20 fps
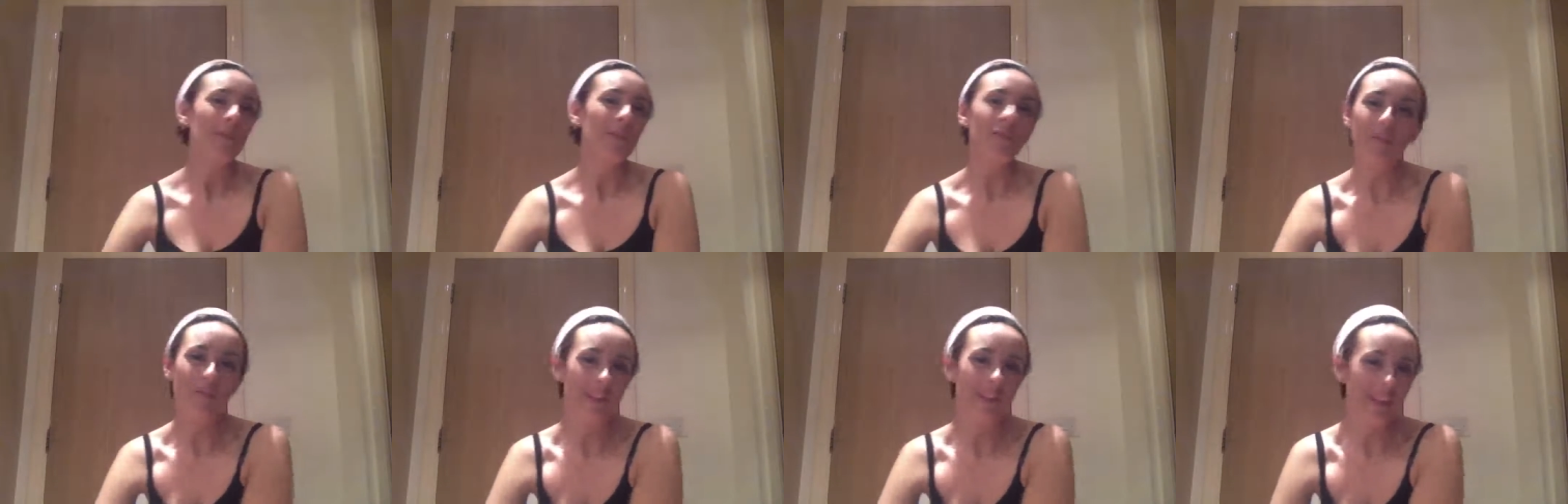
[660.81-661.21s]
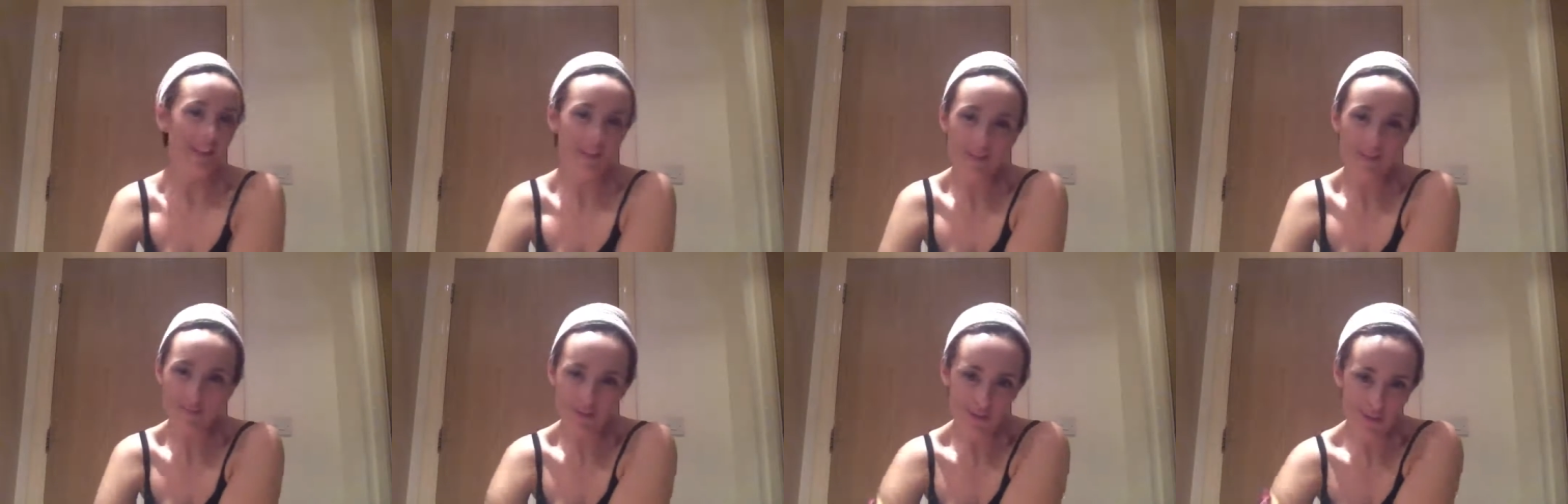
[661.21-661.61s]
If I'm
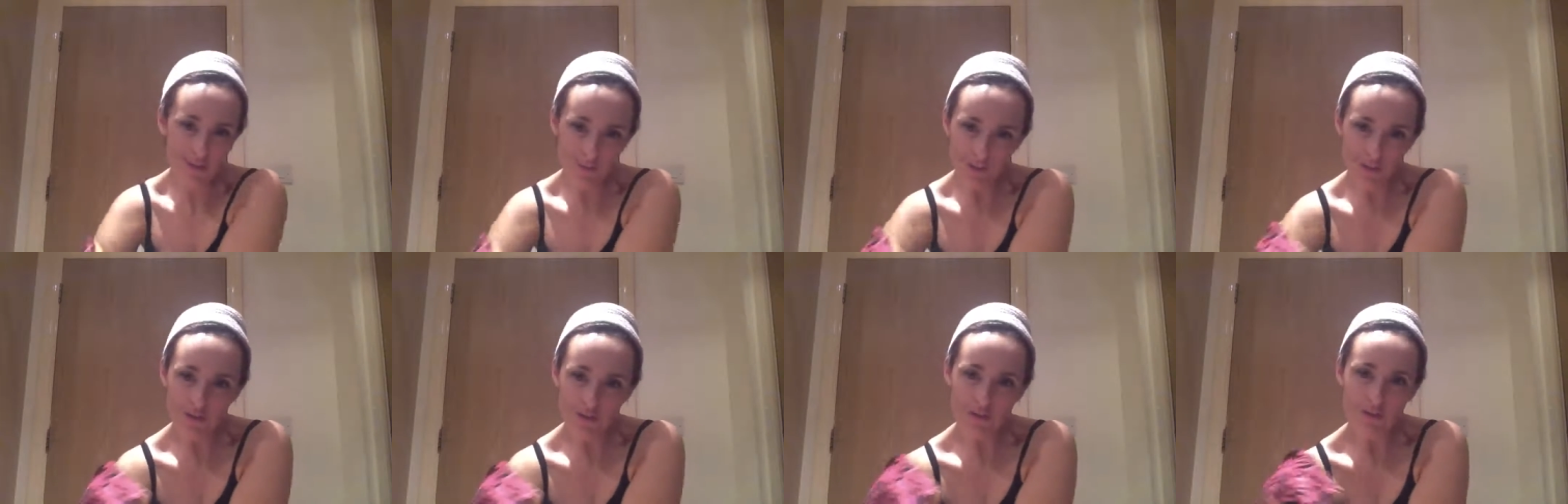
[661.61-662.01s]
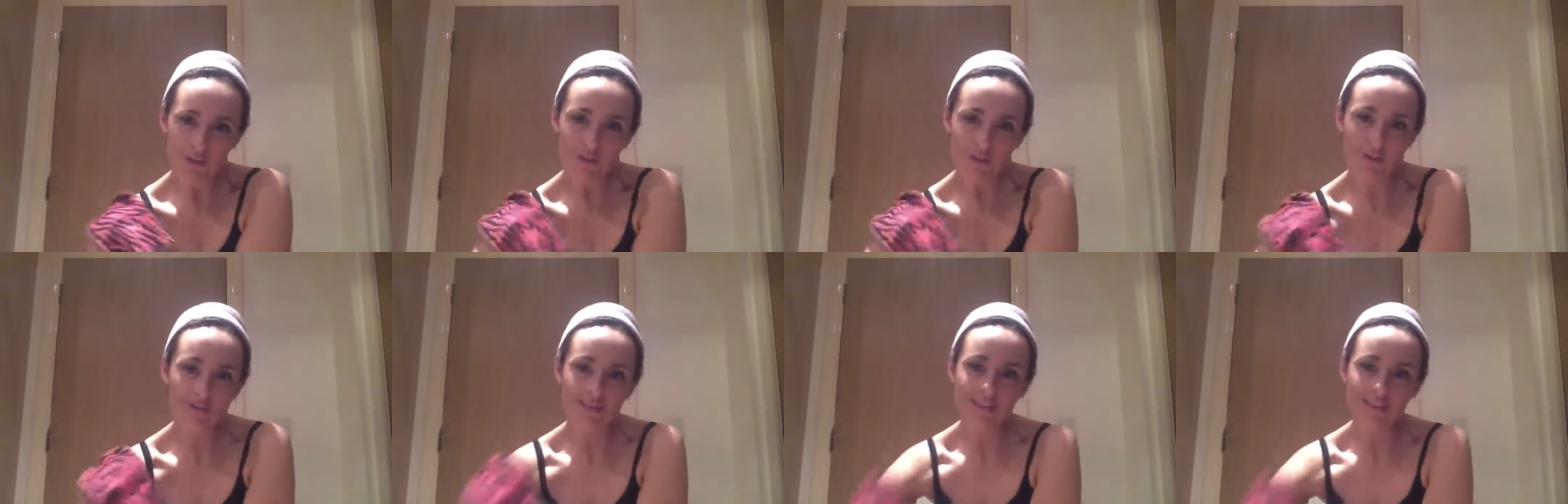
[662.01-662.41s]
thinking I'm just wearing a
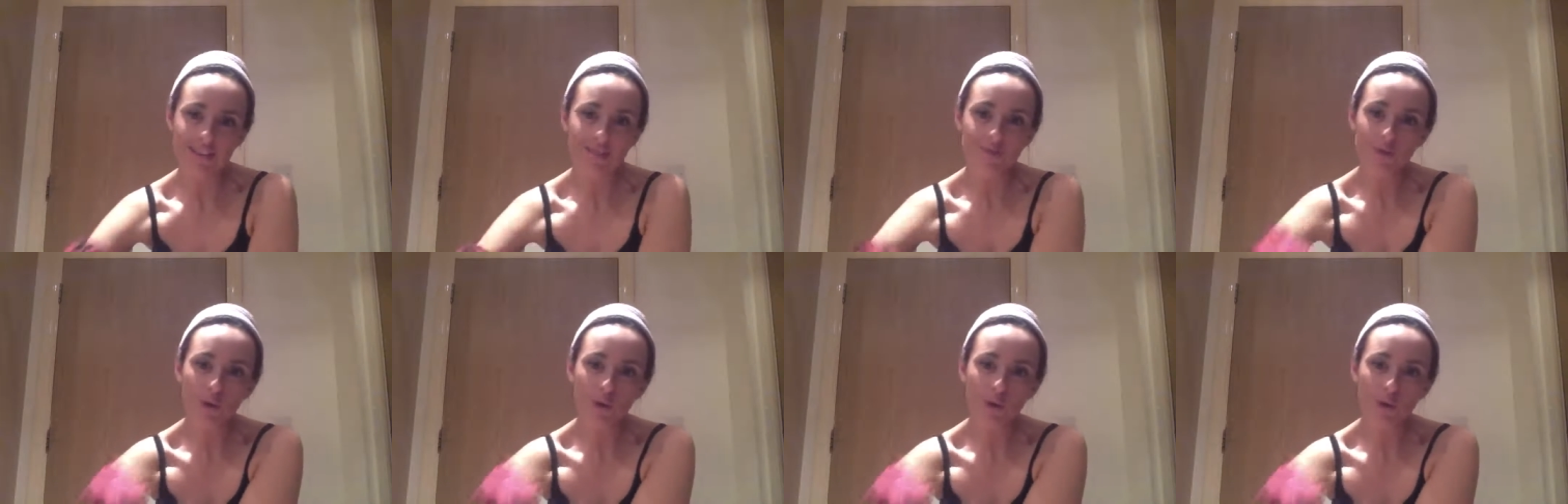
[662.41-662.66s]
short sleeve